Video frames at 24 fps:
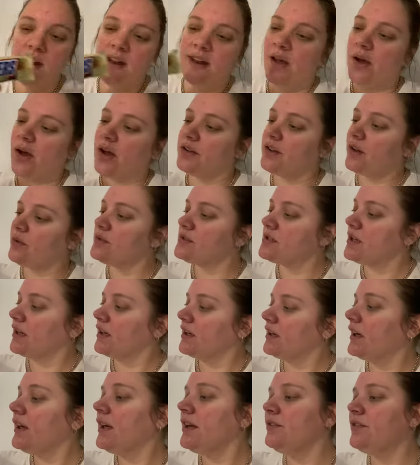now i don't
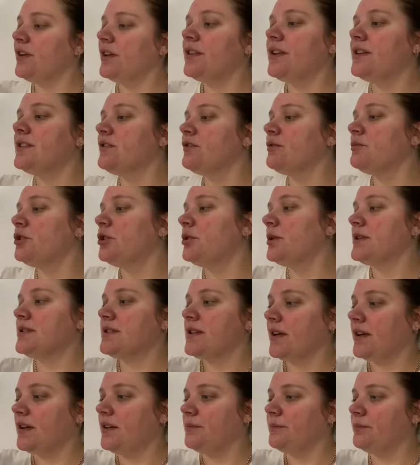technically think these are from the
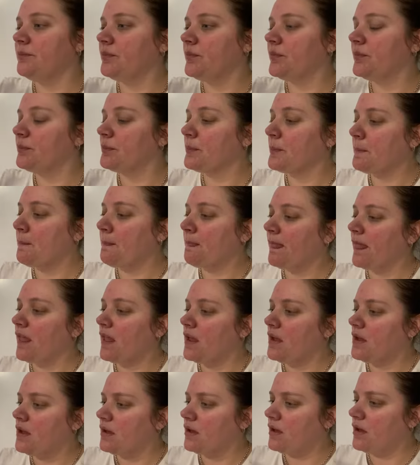usa
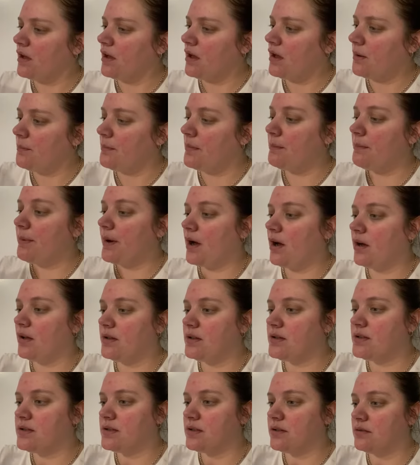um,
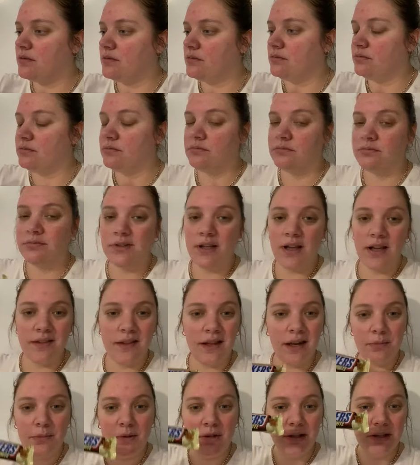but yeah,
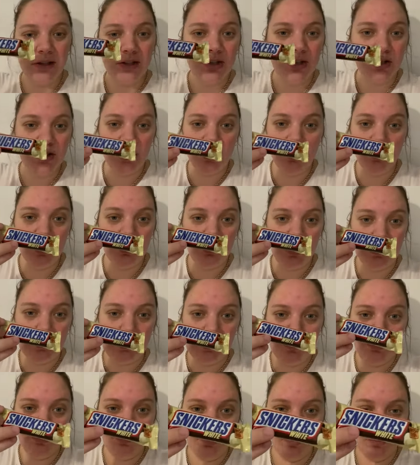they're limited edition, so we grabbed
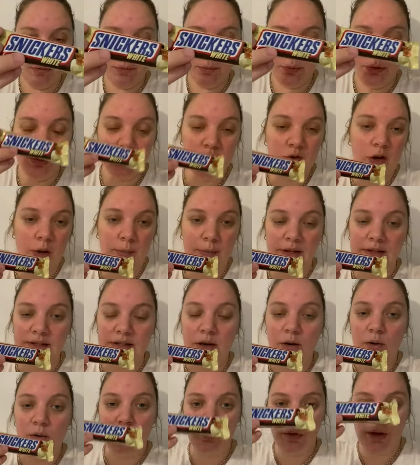them and thought we wanted to try
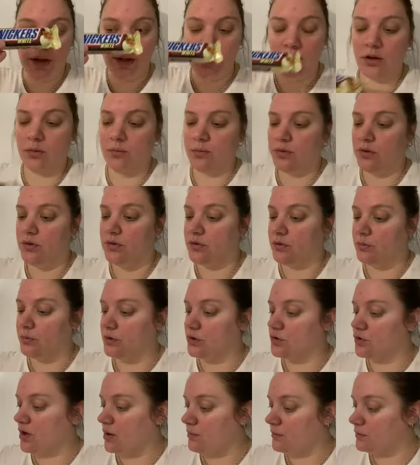myself, and hope you don't want
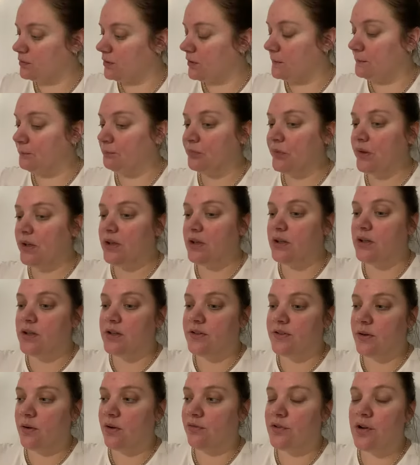to try them as well.
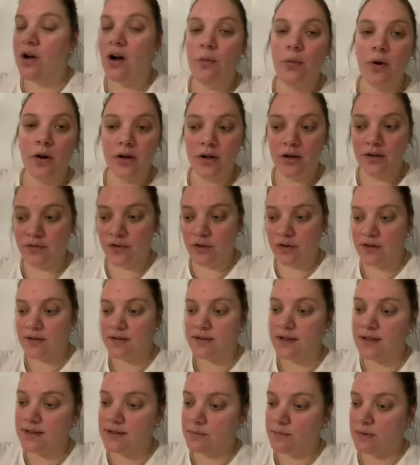So I've cut one in a very
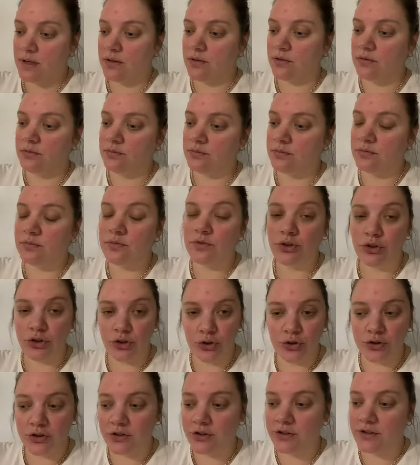sexy manner, so
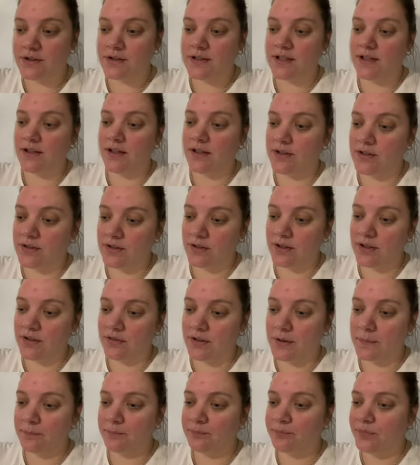you sort of can see the inside of
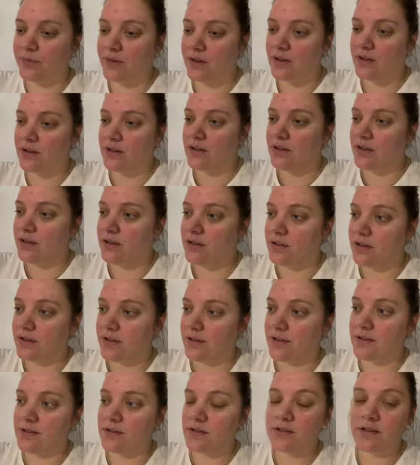it. Look at
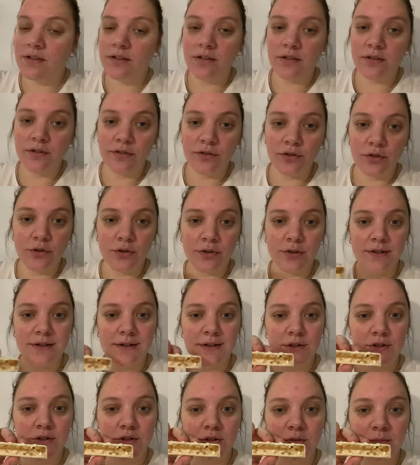this uh, for a cross
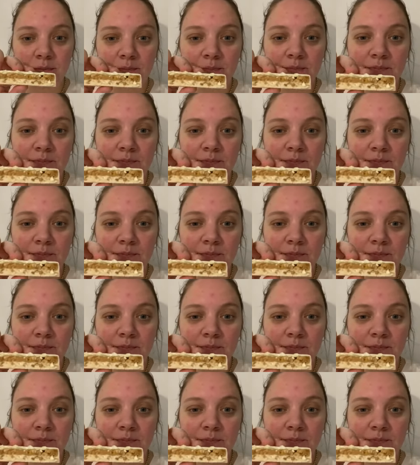section.